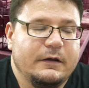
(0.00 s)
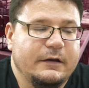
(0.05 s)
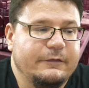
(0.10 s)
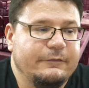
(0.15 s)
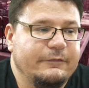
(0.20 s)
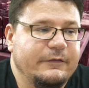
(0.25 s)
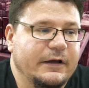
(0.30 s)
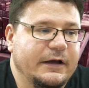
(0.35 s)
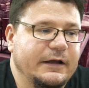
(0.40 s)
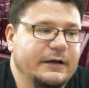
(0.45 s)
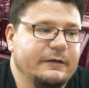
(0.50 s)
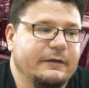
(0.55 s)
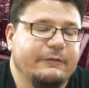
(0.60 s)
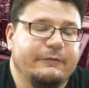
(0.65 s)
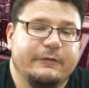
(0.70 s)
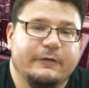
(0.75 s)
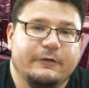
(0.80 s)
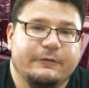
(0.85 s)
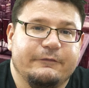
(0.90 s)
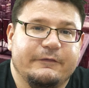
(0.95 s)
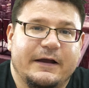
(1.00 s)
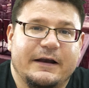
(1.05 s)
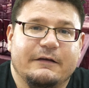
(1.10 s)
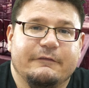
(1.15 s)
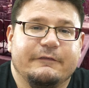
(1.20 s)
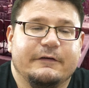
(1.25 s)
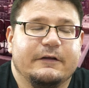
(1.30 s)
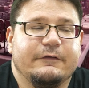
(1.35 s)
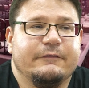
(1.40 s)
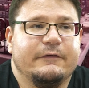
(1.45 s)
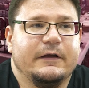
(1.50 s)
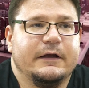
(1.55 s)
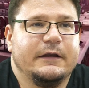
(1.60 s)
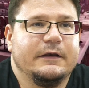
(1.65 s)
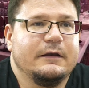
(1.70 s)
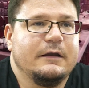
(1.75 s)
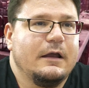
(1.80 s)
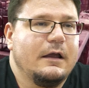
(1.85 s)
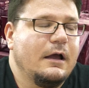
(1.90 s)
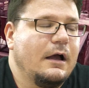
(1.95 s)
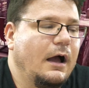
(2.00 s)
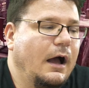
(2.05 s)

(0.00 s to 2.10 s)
is done. This little side event is done.